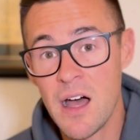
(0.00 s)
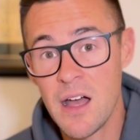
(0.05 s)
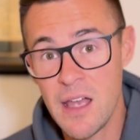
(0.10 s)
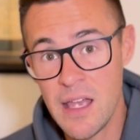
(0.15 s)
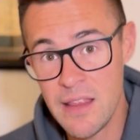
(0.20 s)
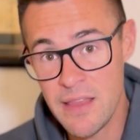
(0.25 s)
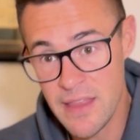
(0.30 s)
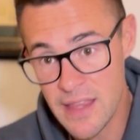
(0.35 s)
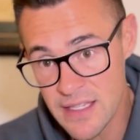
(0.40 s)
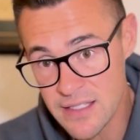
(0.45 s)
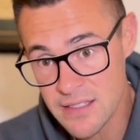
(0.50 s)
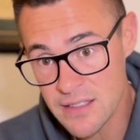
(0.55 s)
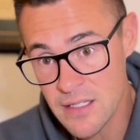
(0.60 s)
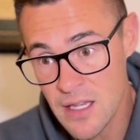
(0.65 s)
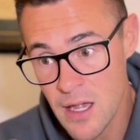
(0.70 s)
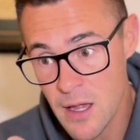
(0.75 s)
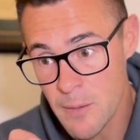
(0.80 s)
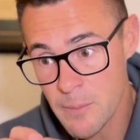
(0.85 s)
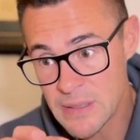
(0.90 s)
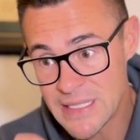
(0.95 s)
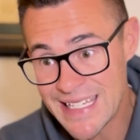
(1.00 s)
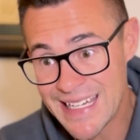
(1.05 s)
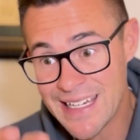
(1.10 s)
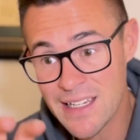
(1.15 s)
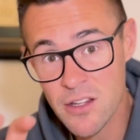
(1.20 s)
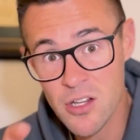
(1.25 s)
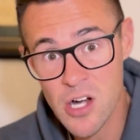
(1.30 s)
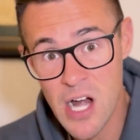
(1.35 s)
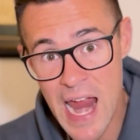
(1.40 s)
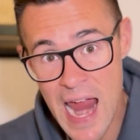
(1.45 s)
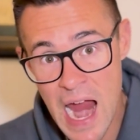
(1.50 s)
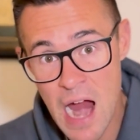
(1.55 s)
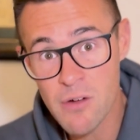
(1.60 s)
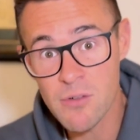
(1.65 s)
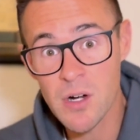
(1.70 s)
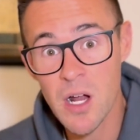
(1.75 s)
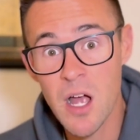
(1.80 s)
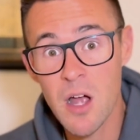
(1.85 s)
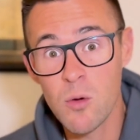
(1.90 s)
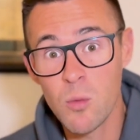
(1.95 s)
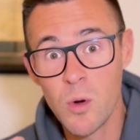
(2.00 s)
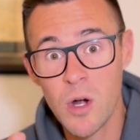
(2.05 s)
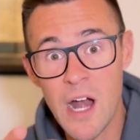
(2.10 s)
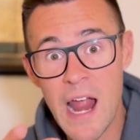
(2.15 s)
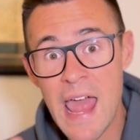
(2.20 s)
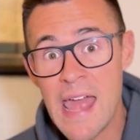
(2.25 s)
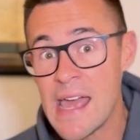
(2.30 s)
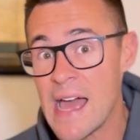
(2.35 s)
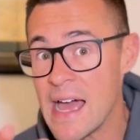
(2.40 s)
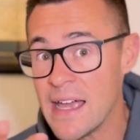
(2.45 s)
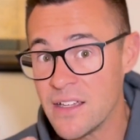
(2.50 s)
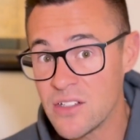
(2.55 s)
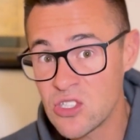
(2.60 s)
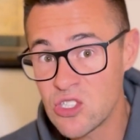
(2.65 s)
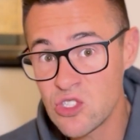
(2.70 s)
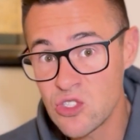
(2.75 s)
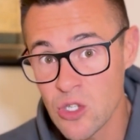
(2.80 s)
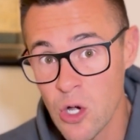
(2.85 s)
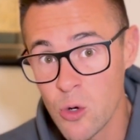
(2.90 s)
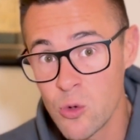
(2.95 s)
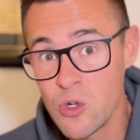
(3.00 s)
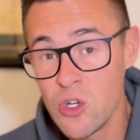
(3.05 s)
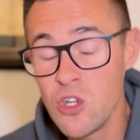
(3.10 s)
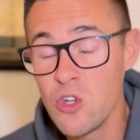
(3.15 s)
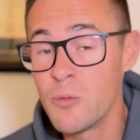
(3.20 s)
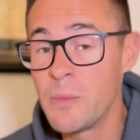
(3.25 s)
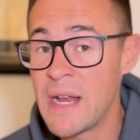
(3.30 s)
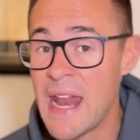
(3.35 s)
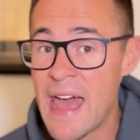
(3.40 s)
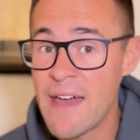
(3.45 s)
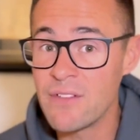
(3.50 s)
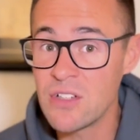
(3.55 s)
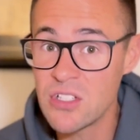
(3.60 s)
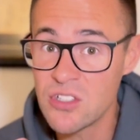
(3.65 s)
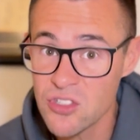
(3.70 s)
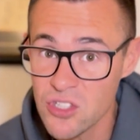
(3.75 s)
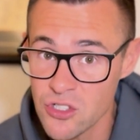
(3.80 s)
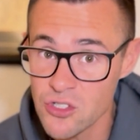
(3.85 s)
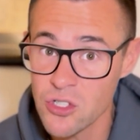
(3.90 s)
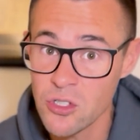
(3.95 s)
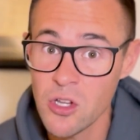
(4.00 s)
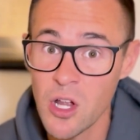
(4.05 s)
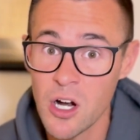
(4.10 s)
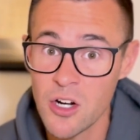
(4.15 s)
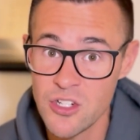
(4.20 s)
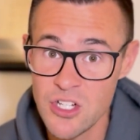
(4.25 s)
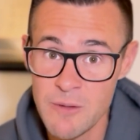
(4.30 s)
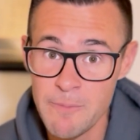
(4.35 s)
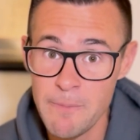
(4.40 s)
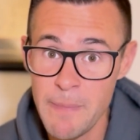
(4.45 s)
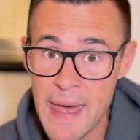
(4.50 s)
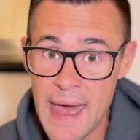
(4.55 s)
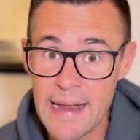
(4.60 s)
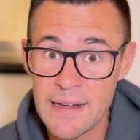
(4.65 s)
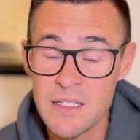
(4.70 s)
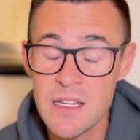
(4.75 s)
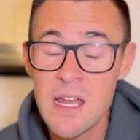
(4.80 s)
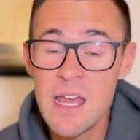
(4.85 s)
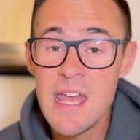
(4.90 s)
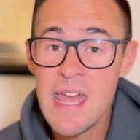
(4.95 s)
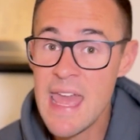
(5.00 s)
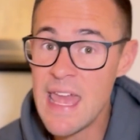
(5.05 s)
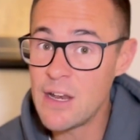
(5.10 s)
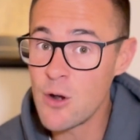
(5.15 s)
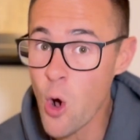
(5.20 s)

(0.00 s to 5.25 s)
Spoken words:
in this particular era where AI is so new, but having such a large impact in